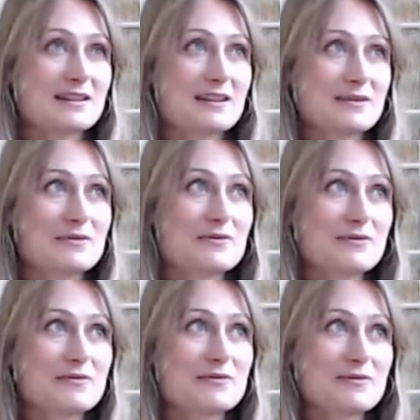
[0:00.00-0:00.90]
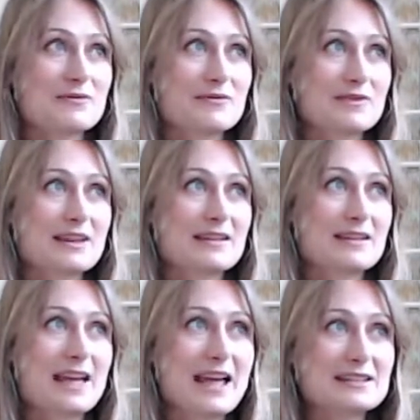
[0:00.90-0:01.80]
kind of
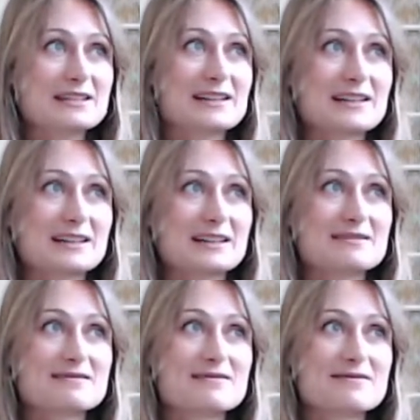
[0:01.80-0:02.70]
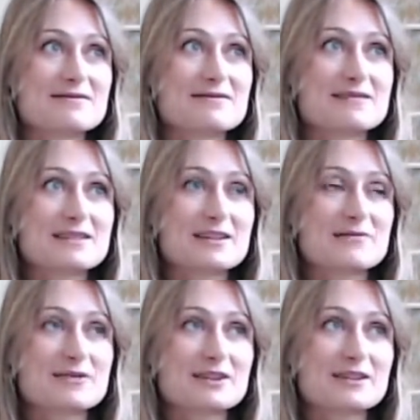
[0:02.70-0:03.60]
casing and
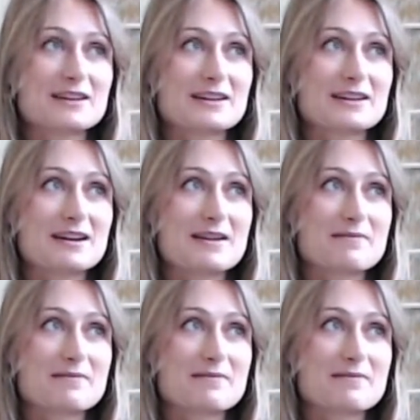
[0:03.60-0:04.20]
in really